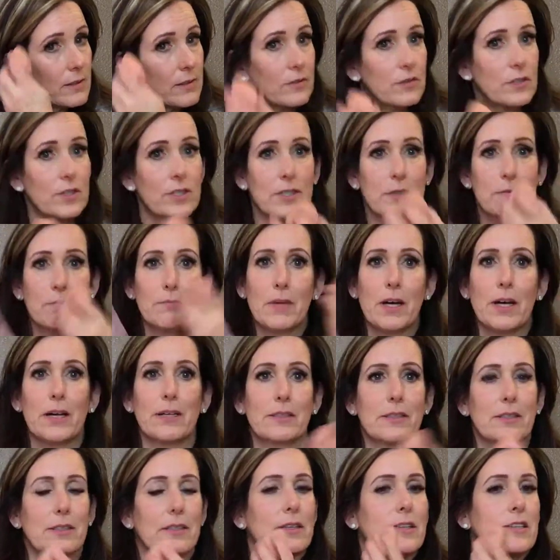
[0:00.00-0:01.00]
just
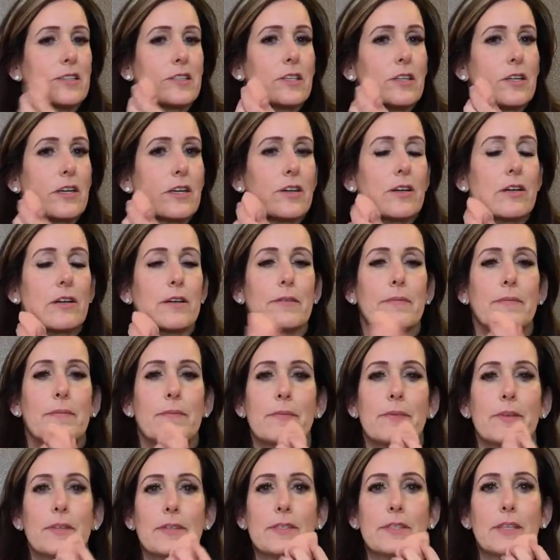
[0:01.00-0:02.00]
melt into your
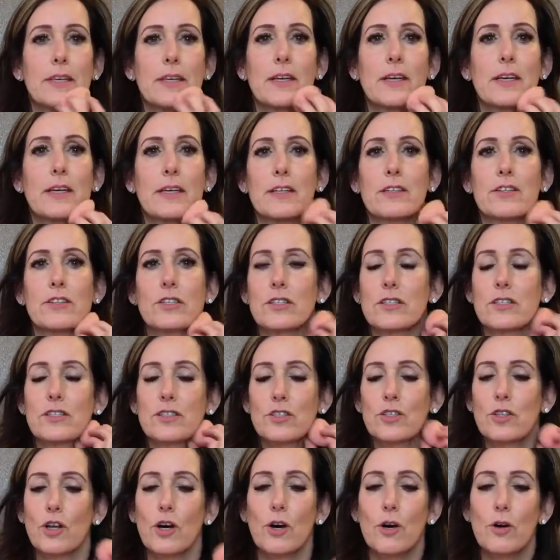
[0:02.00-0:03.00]
skin and
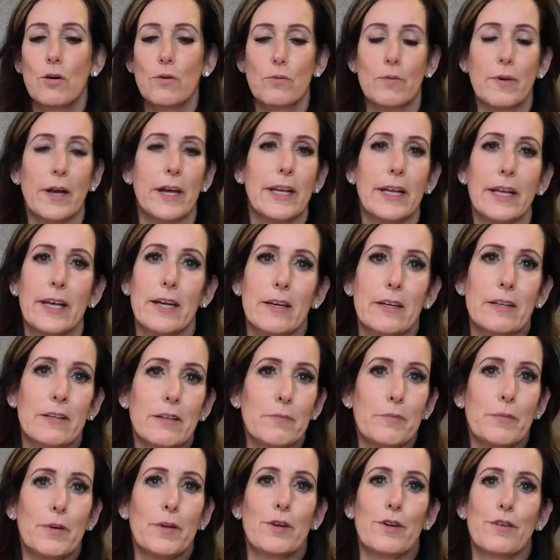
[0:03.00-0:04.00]
just so radiant,
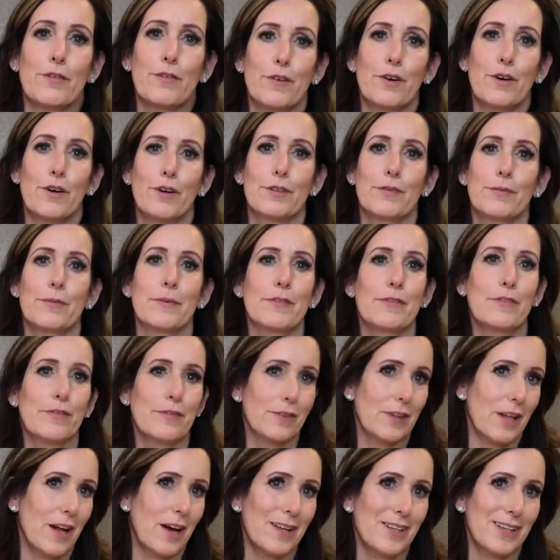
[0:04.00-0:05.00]
beautiful,
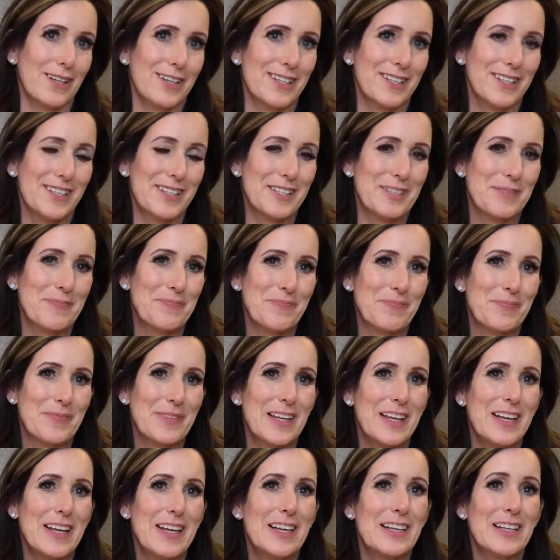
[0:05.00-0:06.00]
flawless.
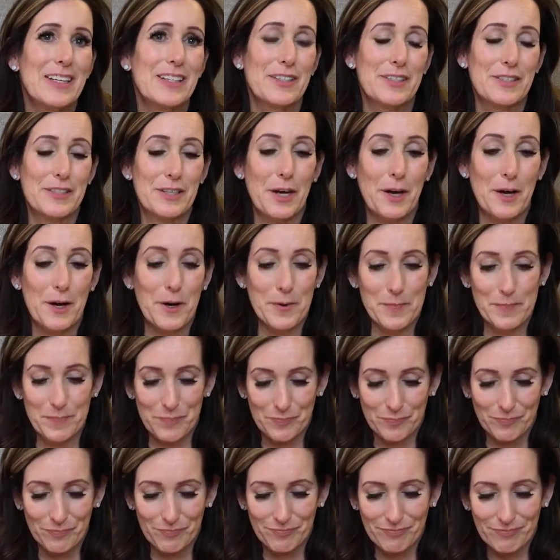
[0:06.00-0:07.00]
So
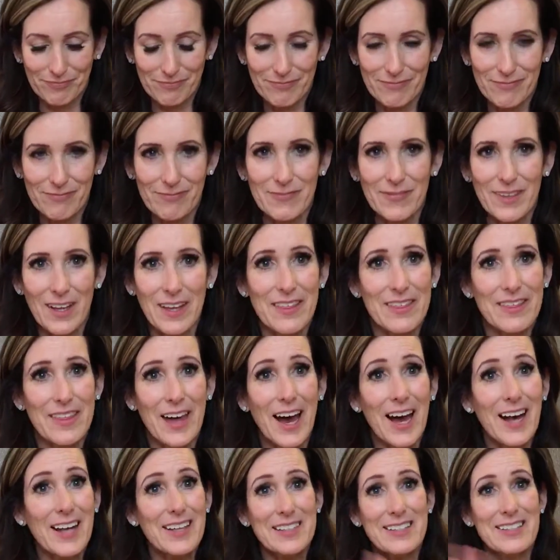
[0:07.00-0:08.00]

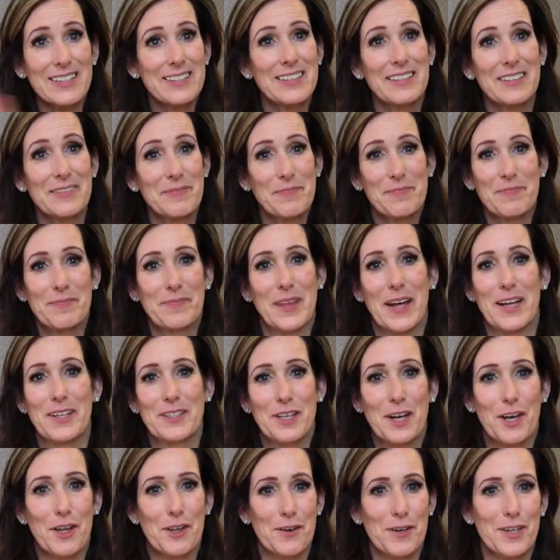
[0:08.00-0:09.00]
that's
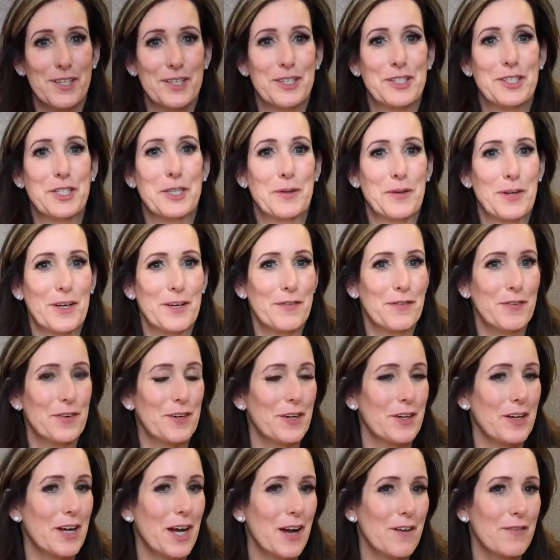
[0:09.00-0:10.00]
all there is to it
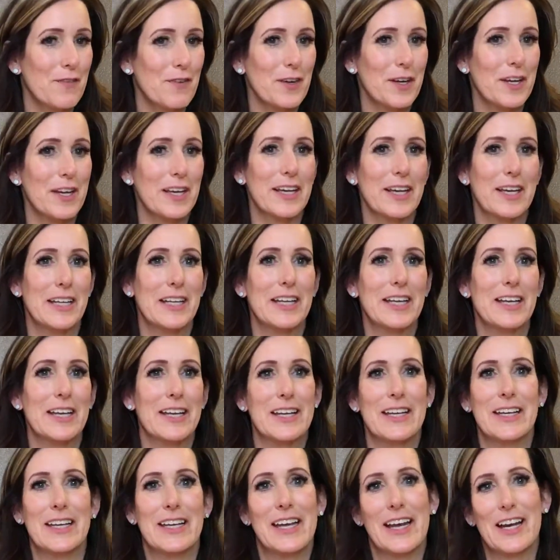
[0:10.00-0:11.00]
for covering
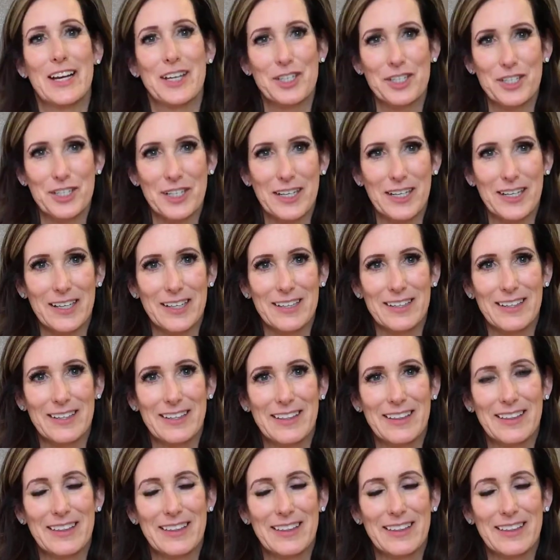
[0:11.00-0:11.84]
any extra,